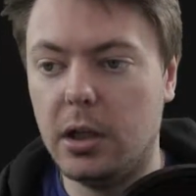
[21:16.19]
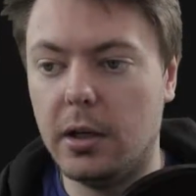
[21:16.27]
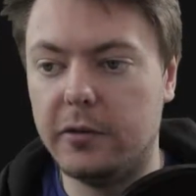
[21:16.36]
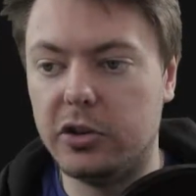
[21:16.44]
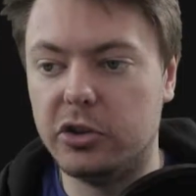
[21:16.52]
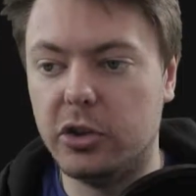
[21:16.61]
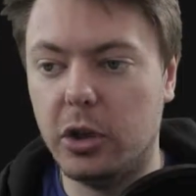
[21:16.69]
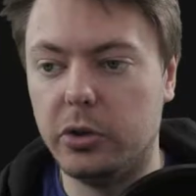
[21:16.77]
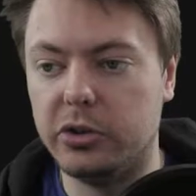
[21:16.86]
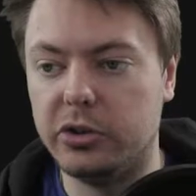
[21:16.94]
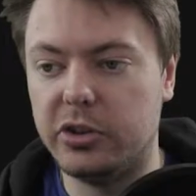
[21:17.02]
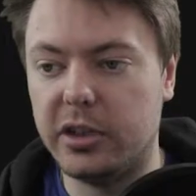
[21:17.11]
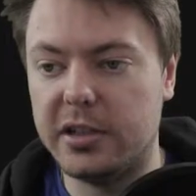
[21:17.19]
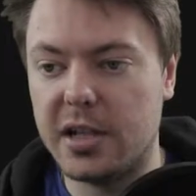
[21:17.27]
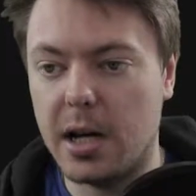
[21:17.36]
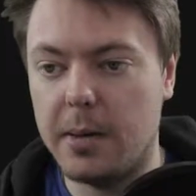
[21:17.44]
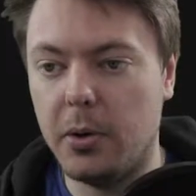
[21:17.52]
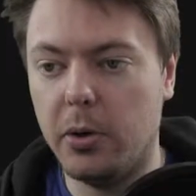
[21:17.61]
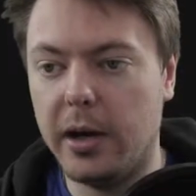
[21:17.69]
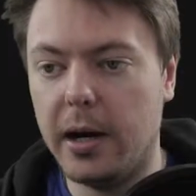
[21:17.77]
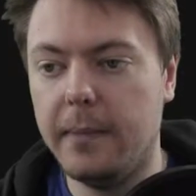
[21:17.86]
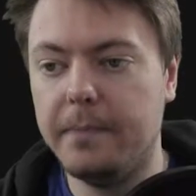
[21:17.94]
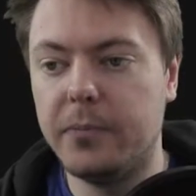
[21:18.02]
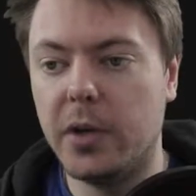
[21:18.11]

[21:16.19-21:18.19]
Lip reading: I've just noticed a typo there.